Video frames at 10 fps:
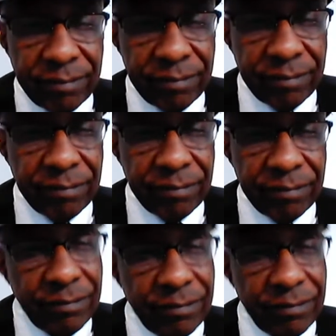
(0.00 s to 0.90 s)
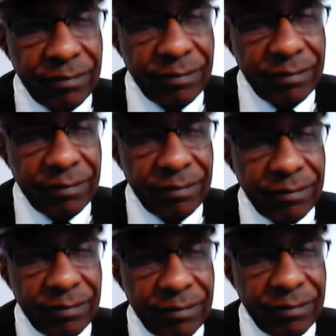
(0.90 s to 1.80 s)
So,
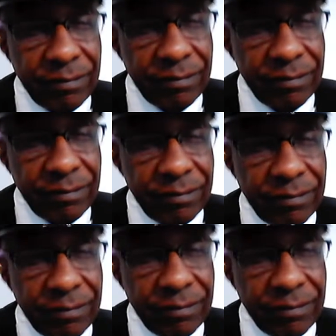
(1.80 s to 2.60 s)
I just keep myself